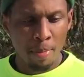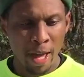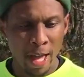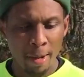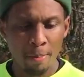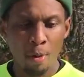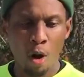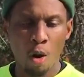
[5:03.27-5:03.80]

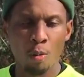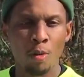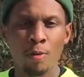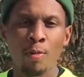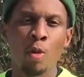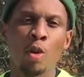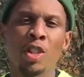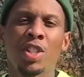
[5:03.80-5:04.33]
bad part with
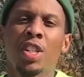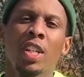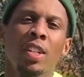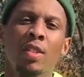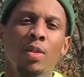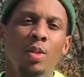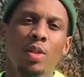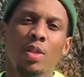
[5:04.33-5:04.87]
more
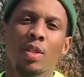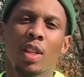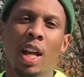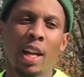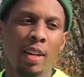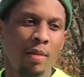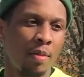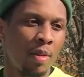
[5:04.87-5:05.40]
shingles.
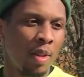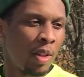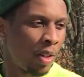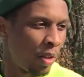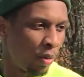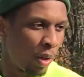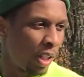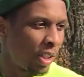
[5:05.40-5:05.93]
Like,
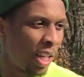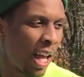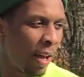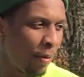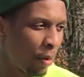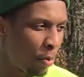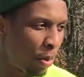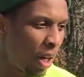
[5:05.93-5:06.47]
let's
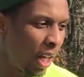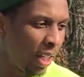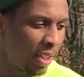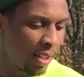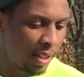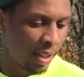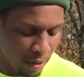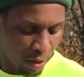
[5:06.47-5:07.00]
not
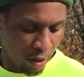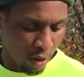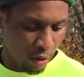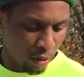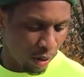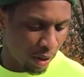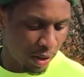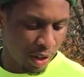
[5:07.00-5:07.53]
replace, you know,
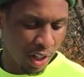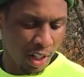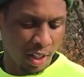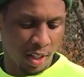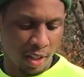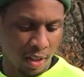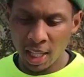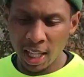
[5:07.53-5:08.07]
the
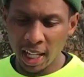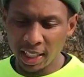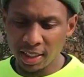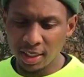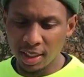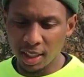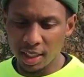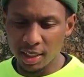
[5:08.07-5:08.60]
sheathing. Let's
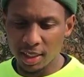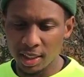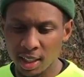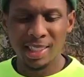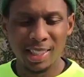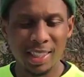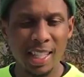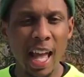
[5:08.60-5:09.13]
just
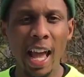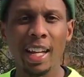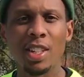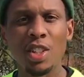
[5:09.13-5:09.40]
stack